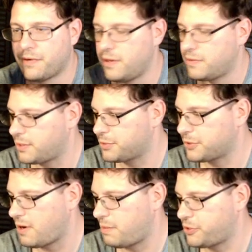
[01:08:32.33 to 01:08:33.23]

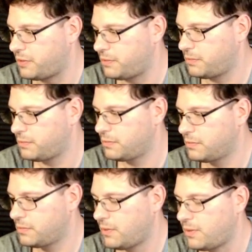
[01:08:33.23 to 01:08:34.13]
subscription
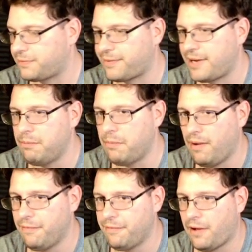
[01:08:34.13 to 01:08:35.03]
or free
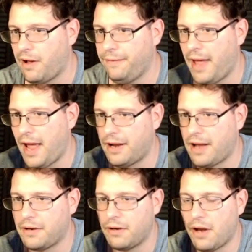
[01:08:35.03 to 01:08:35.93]
month on that.
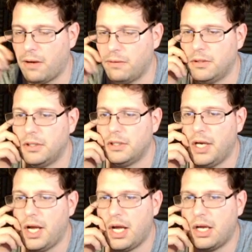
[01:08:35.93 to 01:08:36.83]
I don't know.
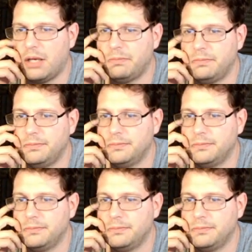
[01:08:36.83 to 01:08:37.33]
Um,